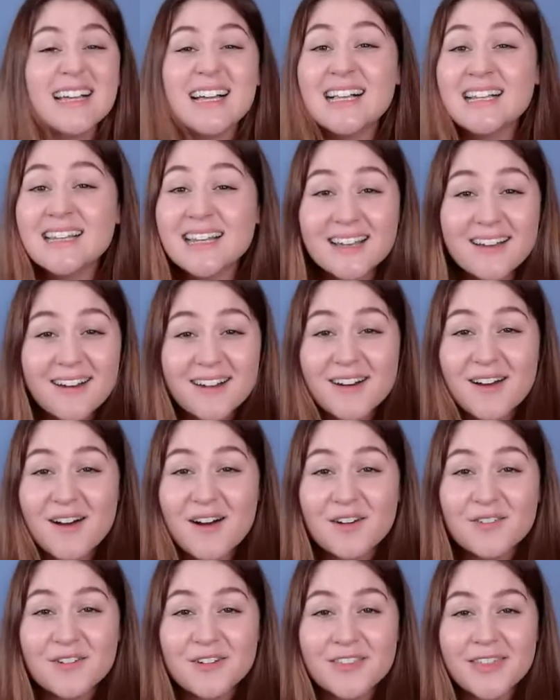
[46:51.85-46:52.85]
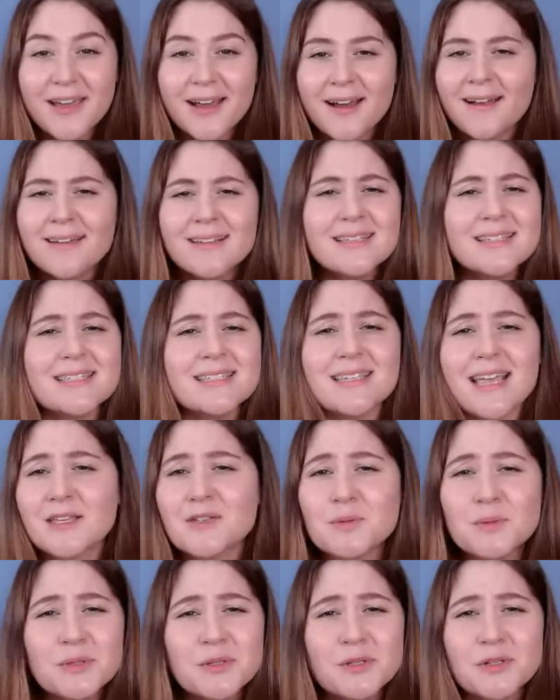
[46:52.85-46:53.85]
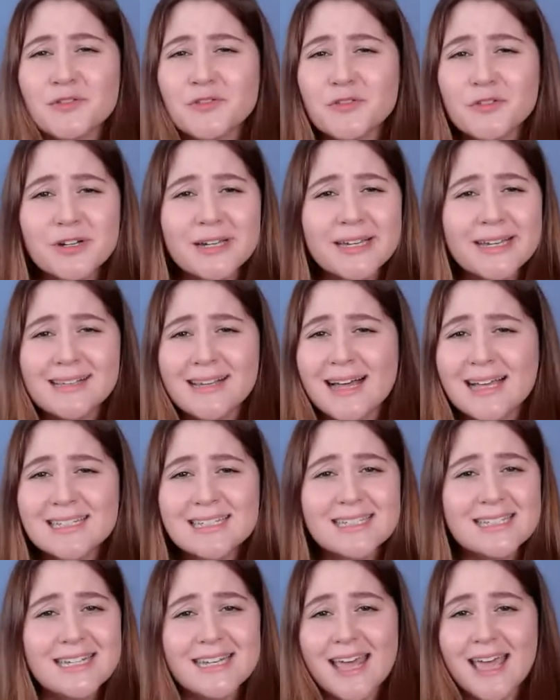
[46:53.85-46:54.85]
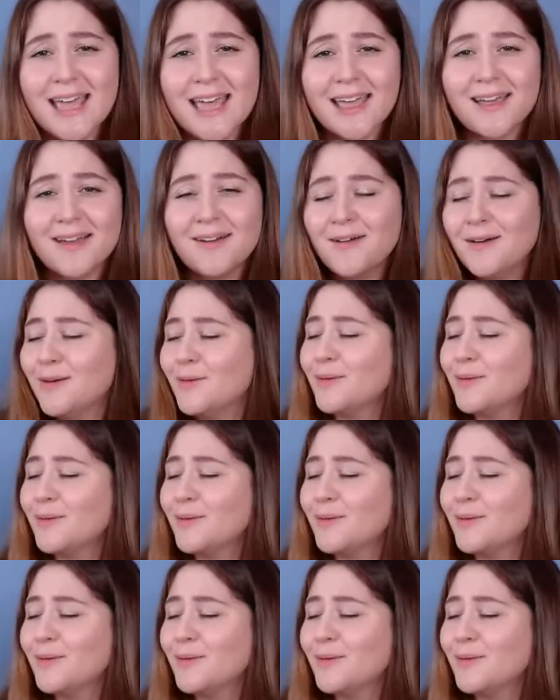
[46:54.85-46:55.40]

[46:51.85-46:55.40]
Click on over there. Schedule your free class today.